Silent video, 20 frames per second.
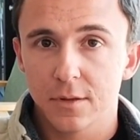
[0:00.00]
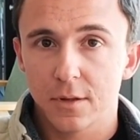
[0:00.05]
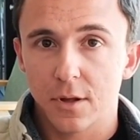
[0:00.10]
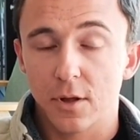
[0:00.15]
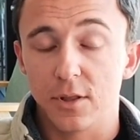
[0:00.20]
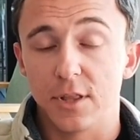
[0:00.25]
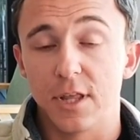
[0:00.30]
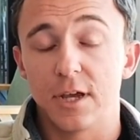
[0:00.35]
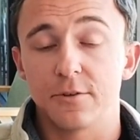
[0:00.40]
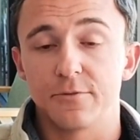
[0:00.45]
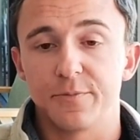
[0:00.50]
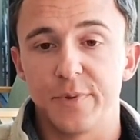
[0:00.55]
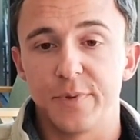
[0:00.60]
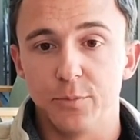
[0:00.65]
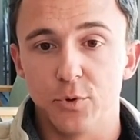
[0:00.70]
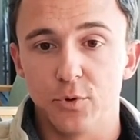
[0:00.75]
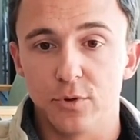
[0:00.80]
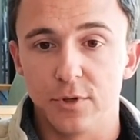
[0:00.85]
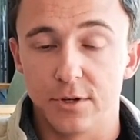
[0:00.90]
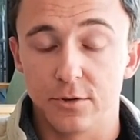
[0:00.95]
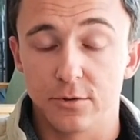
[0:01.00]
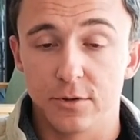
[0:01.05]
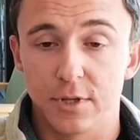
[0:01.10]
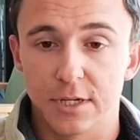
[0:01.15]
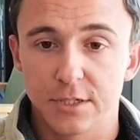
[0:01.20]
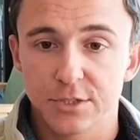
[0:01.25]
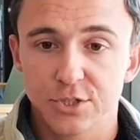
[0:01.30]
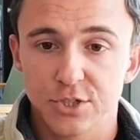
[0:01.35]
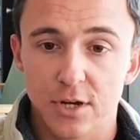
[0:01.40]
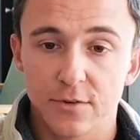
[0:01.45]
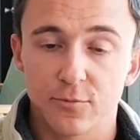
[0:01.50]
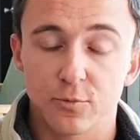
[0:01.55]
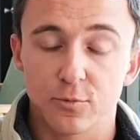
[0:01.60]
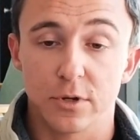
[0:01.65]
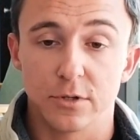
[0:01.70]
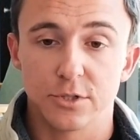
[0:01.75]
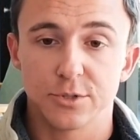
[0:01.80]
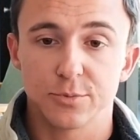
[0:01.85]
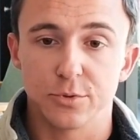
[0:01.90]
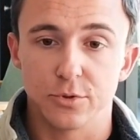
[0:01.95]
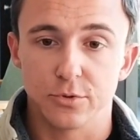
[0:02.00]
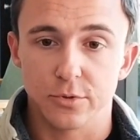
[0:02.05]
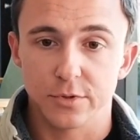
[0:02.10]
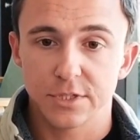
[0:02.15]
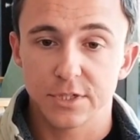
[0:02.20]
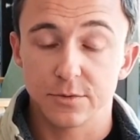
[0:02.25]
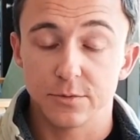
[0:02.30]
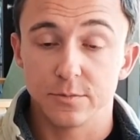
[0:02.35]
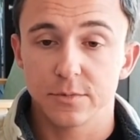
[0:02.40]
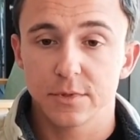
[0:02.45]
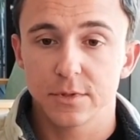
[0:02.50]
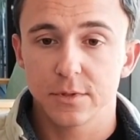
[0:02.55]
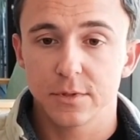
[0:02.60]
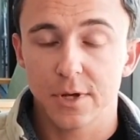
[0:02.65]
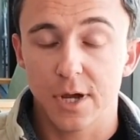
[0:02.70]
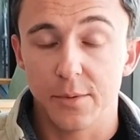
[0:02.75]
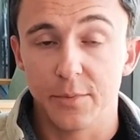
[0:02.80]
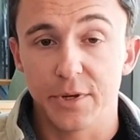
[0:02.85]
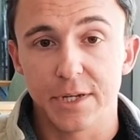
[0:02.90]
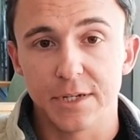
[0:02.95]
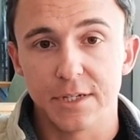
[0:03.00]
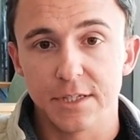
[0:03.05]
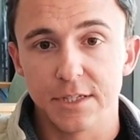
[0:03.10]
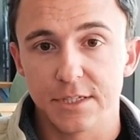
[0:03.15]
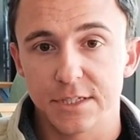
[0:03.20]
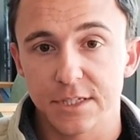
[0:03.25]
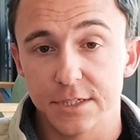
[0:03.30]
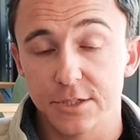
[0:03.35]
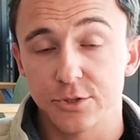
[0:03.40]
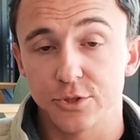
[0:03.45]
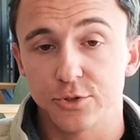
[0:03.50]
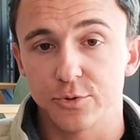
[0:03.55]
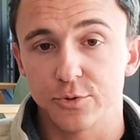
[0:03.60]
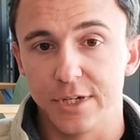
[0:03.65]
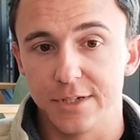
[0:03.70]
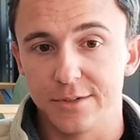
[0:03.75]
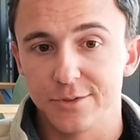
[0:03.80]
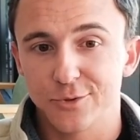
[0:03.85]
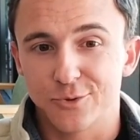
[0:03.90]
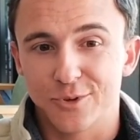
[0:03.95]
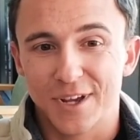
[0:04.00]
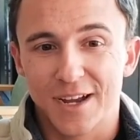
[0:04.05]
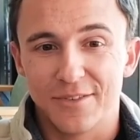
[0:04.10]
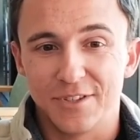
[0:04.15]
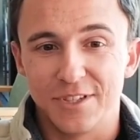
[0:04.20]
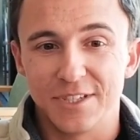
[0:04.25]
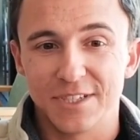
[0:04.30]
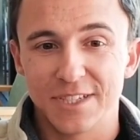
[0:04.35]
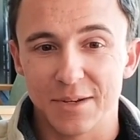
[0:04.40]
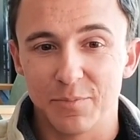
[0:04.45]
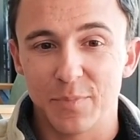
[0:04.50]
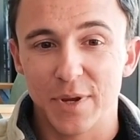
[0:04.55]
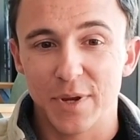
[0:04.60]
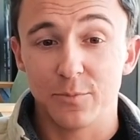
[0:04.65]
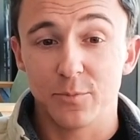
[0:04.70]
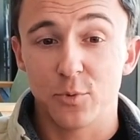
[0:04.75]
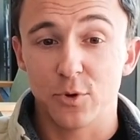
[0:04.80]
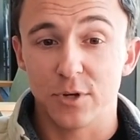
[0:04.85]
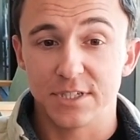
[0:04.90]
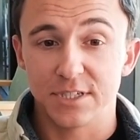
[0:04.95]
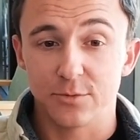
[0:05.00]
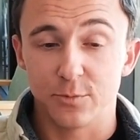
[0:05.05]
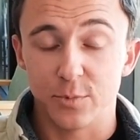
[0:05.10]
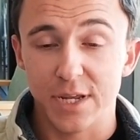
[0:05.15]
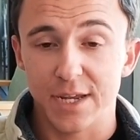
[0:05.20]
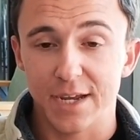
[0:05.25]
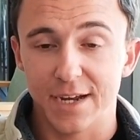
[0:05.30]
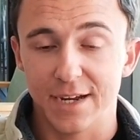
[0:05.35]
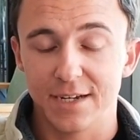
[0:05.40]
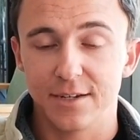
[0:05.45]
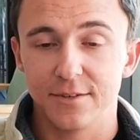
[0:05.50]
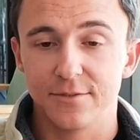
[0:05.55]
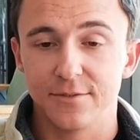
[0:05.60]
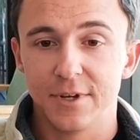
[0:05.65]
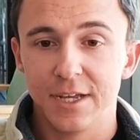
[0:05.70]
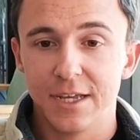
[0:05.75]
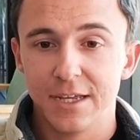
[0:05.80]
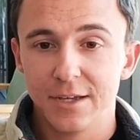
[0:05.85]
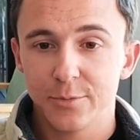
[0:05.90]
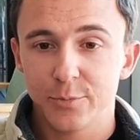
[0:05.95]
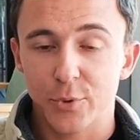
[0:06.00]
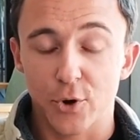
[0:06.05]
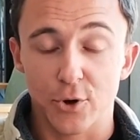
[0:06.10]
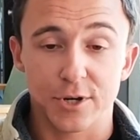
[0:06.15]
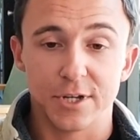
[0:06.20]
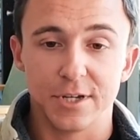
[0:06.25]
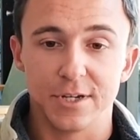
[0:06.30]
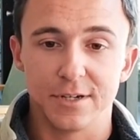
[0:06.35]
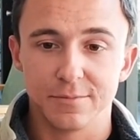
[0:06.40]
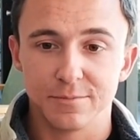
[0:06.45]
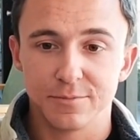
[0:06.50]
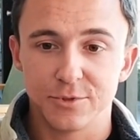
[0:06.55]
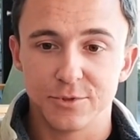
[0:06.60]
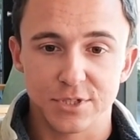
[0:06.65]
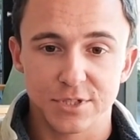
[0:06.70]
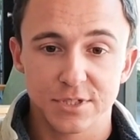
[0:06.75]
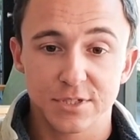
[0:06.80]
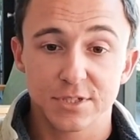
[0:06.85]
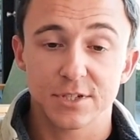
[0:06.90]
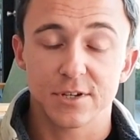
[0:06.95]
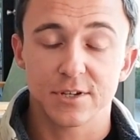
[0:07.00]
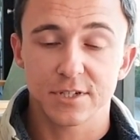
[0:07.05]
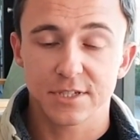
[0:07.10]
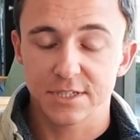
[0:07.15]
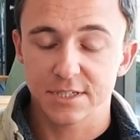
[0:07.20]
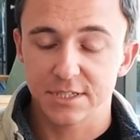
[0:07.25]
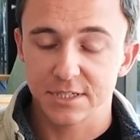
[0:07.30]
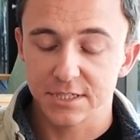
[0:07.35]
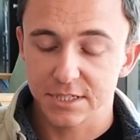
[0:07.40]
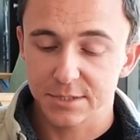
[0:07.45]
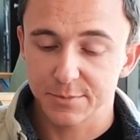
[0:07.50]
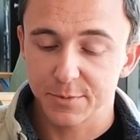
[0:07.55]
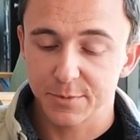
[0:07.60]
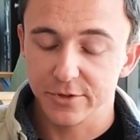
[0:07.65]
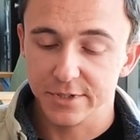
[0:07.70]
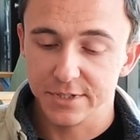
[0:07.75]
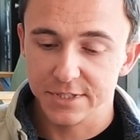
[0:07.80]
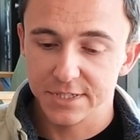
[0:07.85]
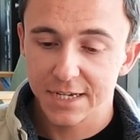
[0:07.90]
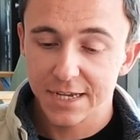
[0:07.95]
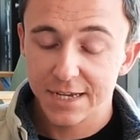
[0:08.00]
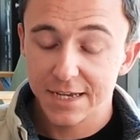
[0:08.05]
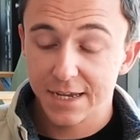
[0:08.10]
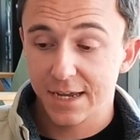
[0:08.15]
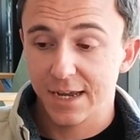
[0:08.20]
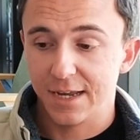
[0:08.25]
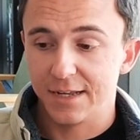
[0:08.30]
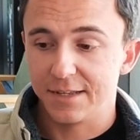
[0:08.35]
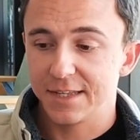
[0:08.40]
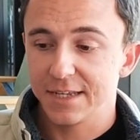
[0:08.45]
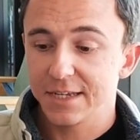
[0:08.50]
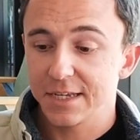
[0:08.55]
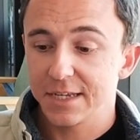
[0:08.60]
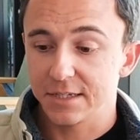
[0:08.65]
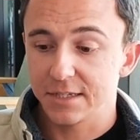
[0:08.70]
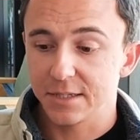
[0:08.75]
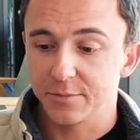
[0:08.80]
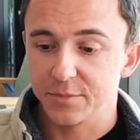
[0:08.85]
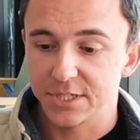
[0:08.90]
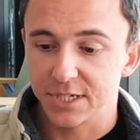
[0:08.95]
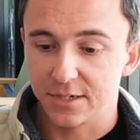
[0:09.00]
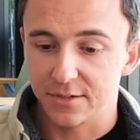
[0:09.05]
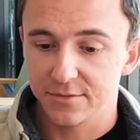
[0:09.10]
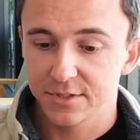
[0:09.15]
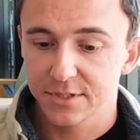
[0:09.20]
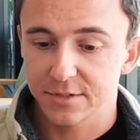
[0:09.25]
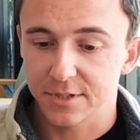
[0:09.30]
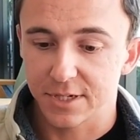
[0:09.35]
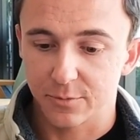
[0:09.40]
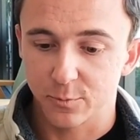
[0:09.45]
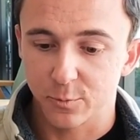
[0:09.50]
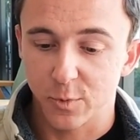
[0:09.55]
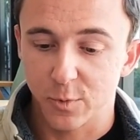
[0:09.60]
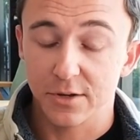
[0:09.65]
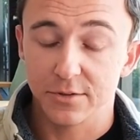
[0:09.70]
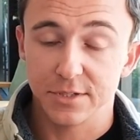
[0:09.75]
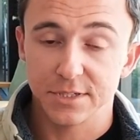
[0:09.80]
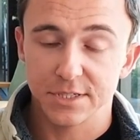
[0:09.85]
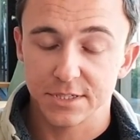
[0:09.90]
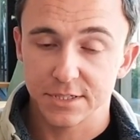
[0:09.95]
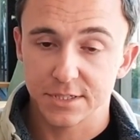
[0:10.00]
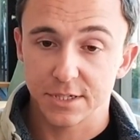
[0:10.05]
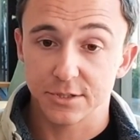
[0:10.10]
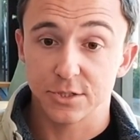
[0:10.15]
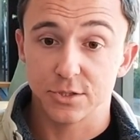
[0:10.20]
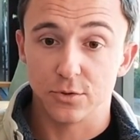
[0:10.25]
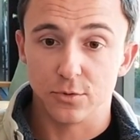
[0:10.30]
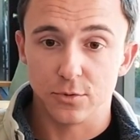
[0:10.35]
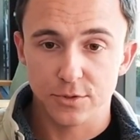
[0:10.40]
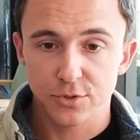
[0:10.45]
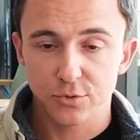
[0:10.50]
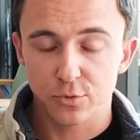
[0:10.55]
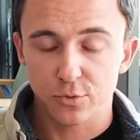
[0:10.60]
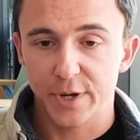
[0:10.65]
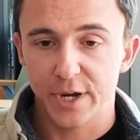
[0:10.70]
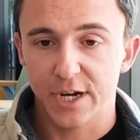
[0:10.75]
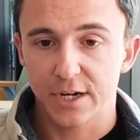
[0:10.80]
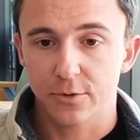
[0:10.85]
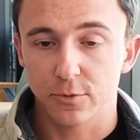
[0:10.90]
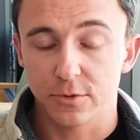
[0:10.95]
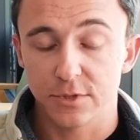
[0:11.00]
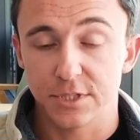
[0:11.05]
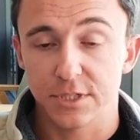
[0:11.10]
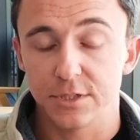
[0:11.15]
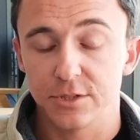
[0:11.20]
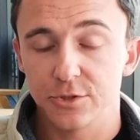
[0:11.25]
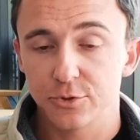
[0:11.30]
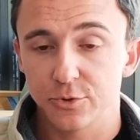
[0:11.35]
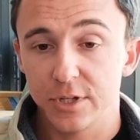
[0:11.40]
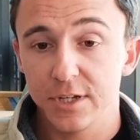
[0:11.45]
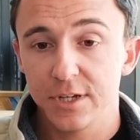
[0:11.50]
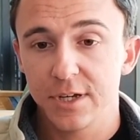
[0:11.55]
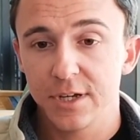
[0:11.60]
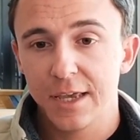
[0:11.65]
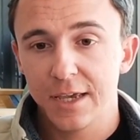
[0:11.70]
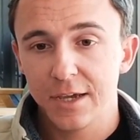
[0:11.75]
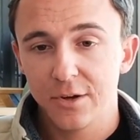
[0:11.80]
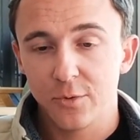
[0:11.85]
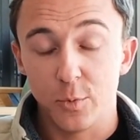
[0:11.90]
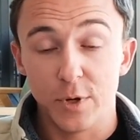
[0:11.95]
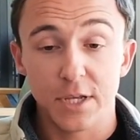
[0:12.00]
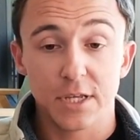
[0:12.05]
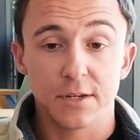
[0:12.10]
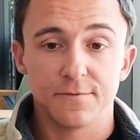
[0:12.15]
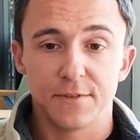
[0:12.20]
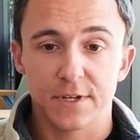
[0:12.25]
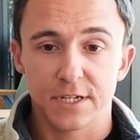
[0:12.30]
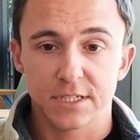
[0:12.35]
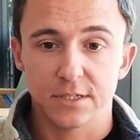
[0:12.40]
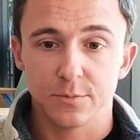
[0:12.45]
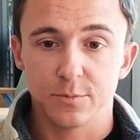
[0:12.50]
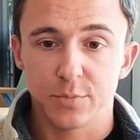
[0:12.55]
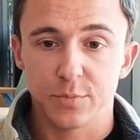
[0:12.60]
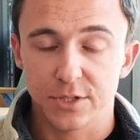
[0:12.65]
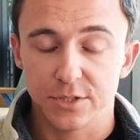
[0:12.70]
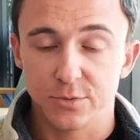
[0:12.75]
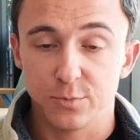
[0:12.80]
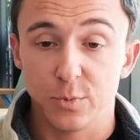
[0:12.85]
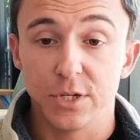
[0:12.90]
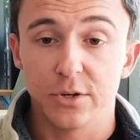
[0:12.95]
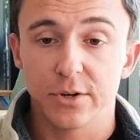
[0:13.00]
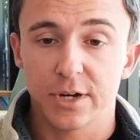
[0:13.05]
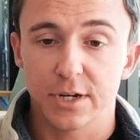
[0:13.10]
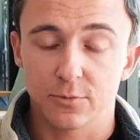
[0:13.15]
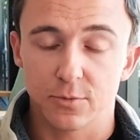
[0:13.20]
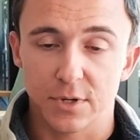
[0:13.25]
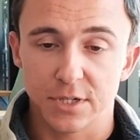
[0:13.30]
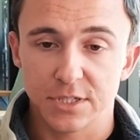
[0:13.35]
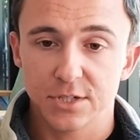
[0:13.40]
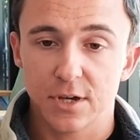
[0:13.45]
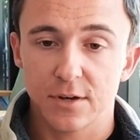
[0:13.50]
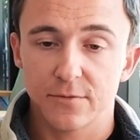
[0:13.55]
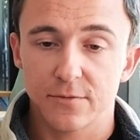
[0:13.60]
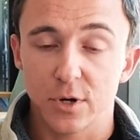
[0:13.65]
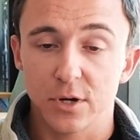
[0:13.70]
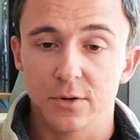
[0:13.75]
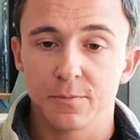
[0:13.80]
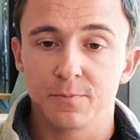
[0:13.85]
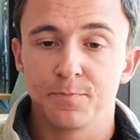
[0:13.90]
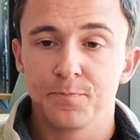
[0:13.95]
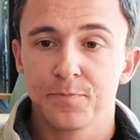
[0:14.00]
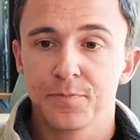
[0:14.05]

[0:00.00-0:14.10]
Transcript: a lot of people that are like software entrepreneurs and coming into this industry and sort of having the same pain points that we had of parking just sucks as an experience, and thinking to themselves like, wow, this is such an old school backwards industry. We can fix it because we know how to write software.